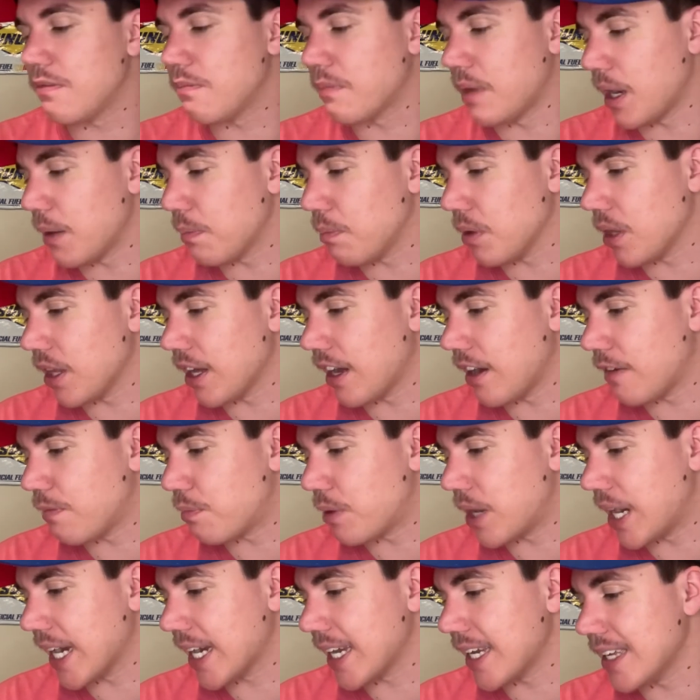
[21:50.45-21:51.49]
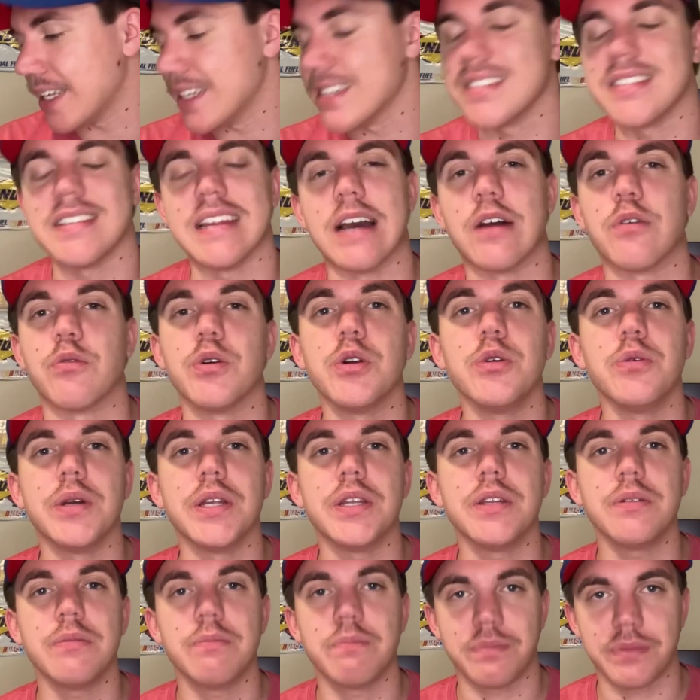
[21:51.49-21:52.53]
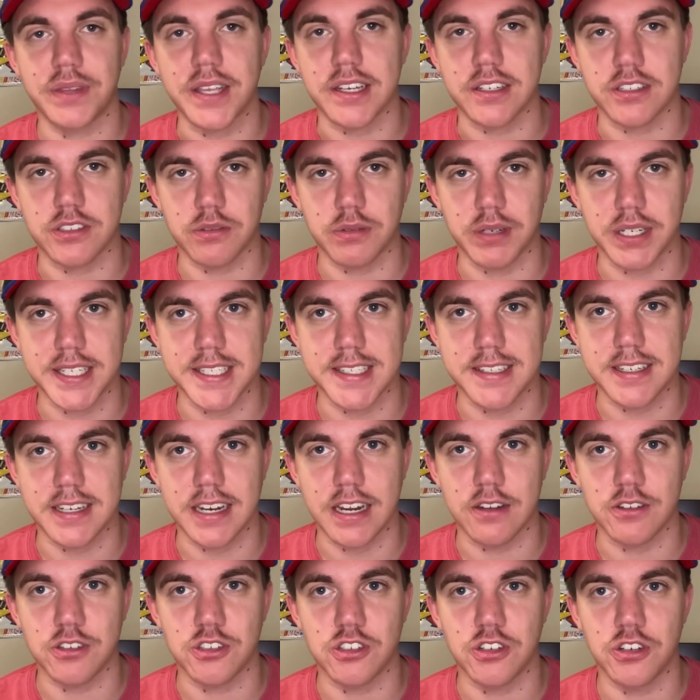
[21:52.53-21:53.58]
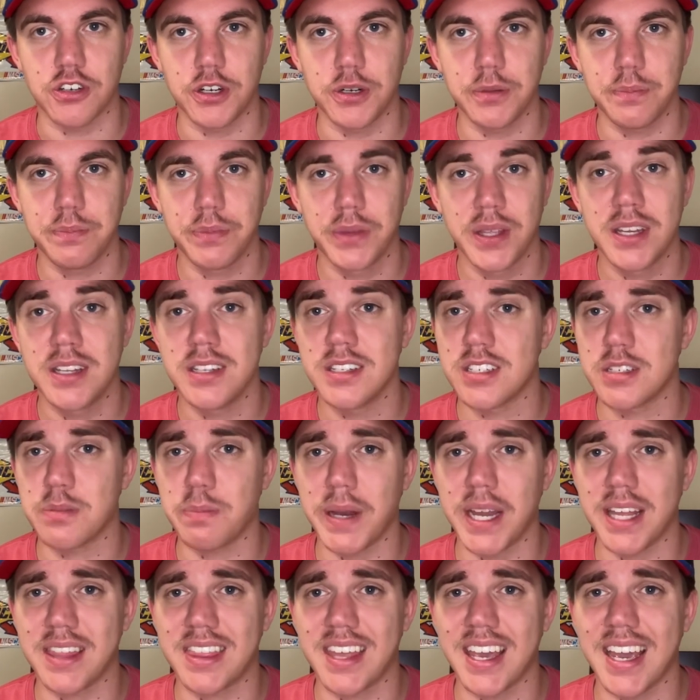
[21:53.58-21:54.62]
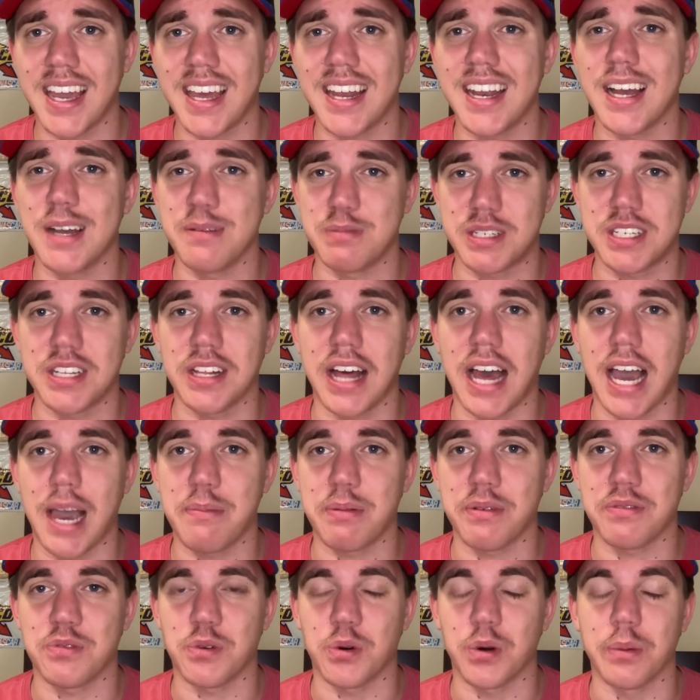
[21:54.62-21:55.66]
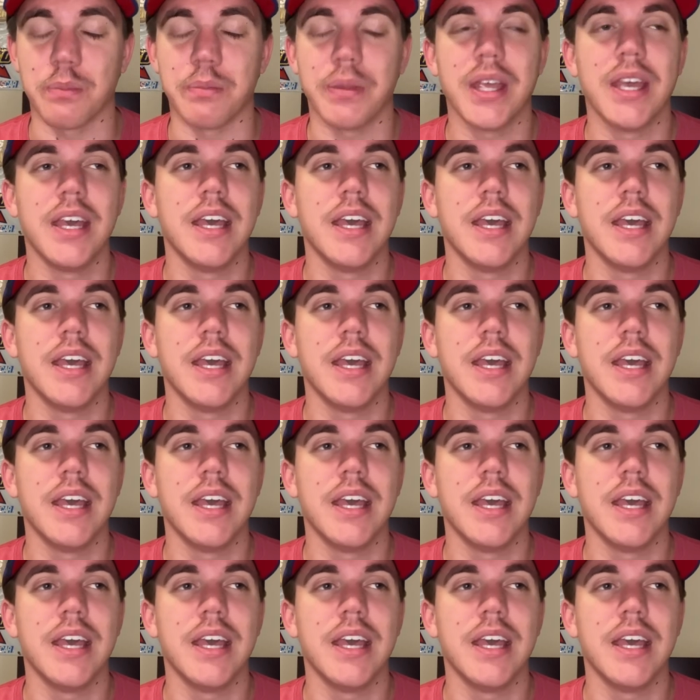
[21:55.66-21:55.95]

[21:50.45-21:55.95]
My playoff bracket is now ruined, thanks to Ricky Stenhouse Jr. Despite that, I'm still happy for him.